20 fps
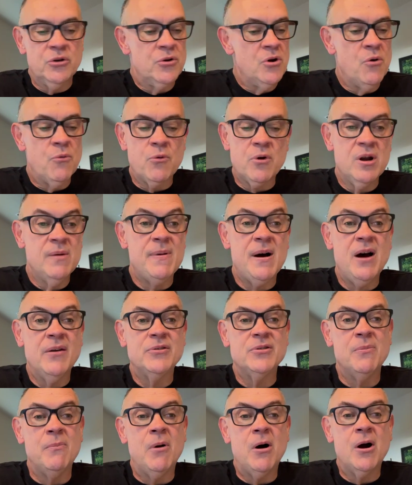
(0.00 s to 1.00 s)
So don't worry
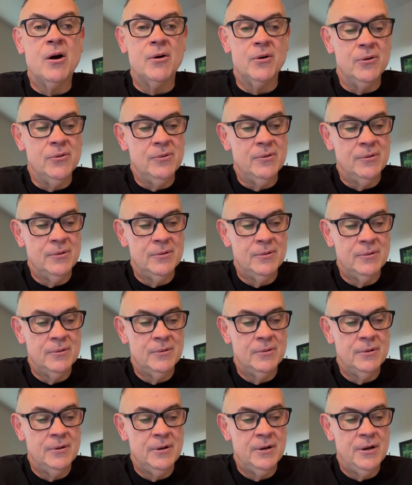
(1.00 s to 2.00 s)
about tomorrow,
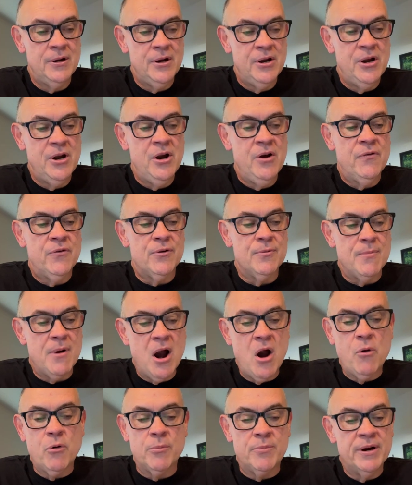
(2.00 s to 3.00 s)
for
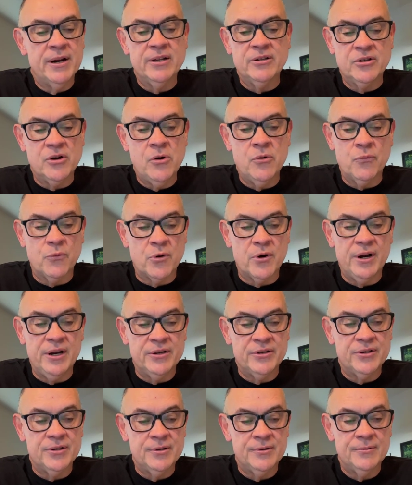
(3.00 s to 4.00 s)
tomorrow will bring its own
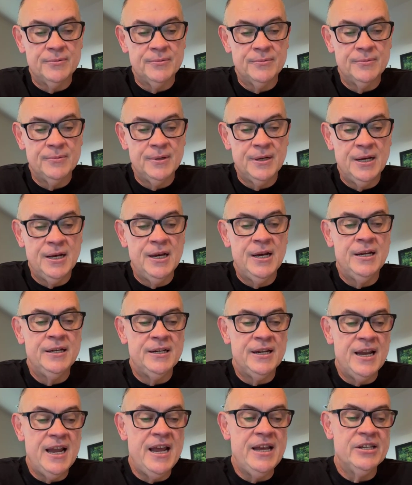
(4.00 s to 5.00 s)
worries.
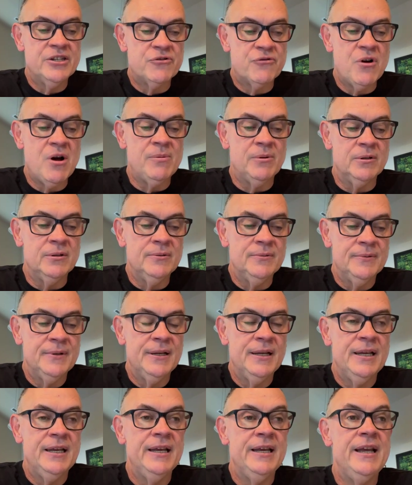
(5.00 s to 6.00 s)
Today's
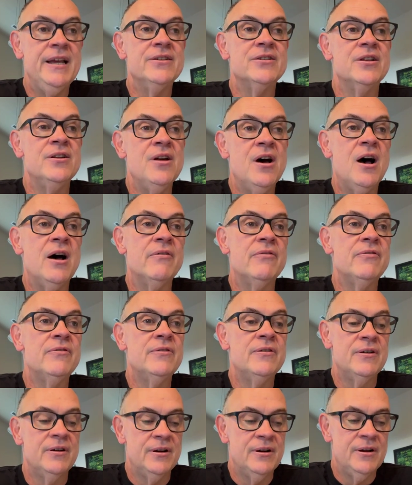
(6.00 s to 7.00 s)
trouble is
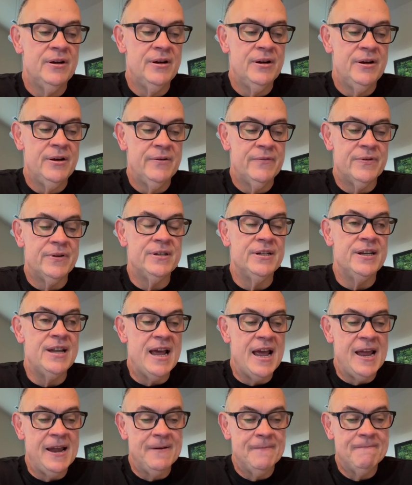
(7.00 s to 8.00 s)
enough for
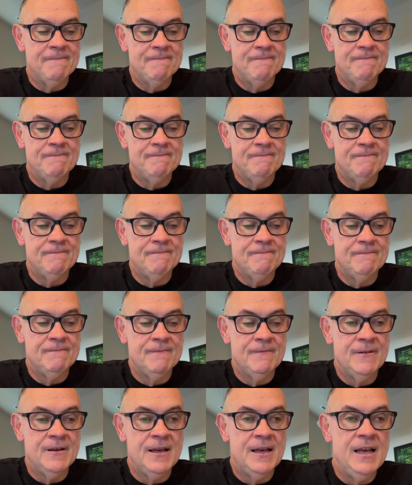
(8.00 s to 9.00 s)
today.
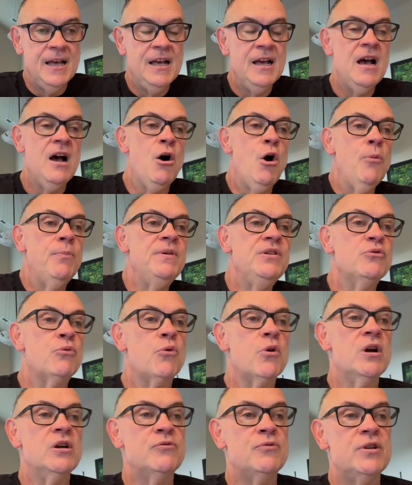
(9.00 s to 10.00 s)
Hope
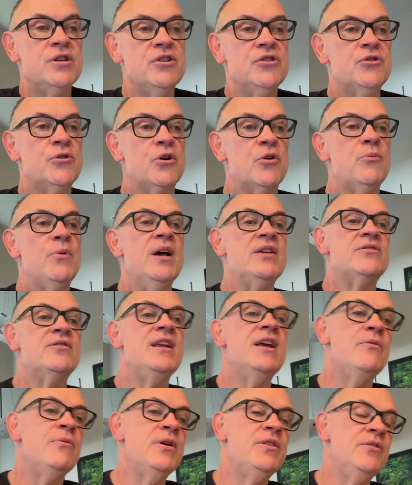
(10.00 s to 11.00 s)
these words will just sort of
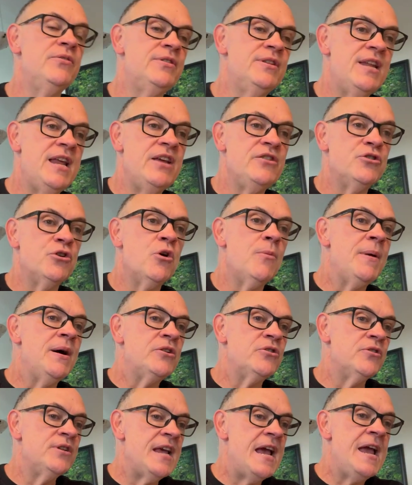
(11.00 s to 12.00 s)
resonate with you today as you go
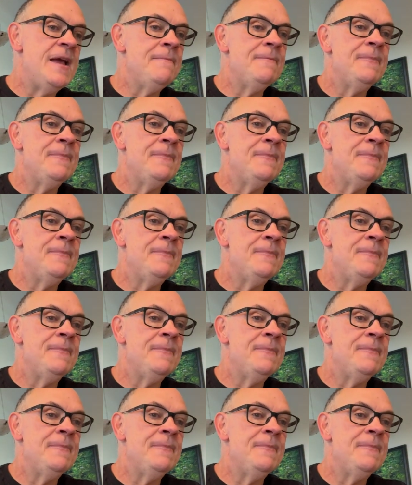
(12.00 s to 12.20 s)
about your